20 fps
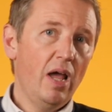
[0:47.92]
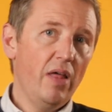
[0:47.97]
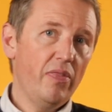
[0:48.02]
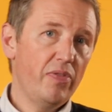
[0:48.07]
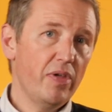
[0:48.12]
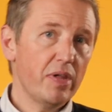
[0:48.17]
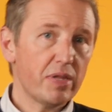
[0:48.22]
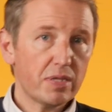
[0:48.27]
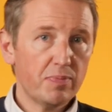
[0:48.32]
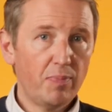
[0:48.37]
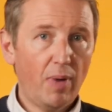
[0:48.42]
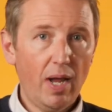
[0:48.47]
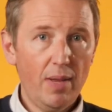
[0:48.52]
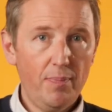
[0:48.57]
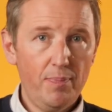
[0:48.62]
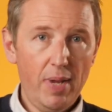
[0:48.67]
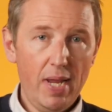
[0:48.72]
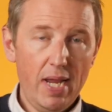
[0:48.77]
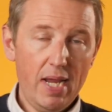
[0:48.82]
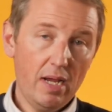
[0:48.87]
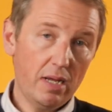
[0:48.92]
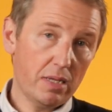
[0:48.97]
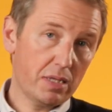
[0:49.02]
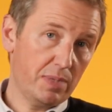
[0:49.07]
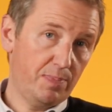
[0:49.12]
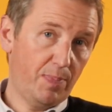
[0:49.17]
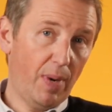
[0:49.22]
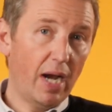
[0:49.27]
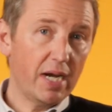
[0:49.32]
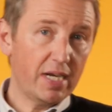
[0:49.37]
This might be a
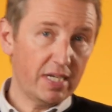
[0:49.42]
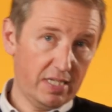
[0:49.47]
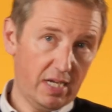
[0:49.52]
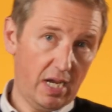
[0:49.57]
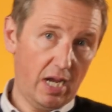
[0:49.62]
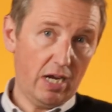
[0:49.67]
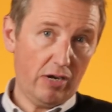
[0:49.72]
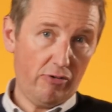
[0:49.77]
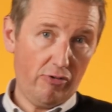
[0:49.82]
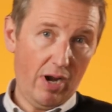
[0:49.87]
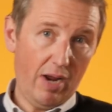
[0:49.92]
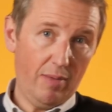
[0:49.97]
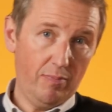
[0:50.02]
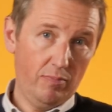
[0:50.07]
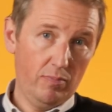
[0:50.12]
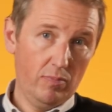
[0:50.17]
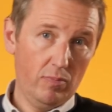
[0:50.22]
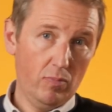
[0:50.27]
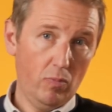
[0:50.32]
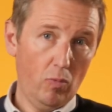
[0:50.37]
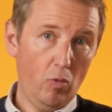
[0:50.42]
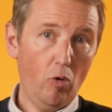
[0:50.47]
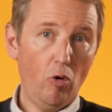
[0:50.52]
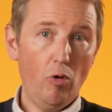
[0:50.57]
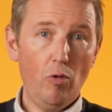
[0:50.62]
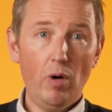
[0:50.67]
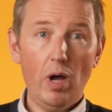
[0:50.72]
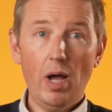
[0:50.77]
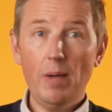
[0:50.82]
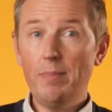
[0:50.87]
spider diagram
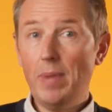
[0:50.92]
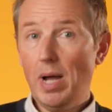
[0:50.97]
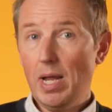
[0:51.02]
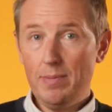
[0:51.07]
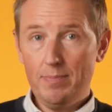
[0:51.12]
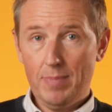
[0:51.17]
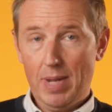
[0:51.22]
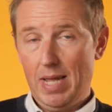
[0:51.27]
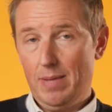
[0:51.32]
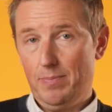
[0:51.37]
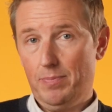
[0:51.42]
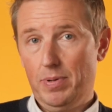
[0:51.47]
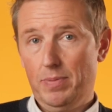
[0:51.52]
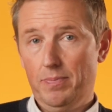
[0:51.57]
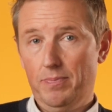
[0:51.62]
or a mind map.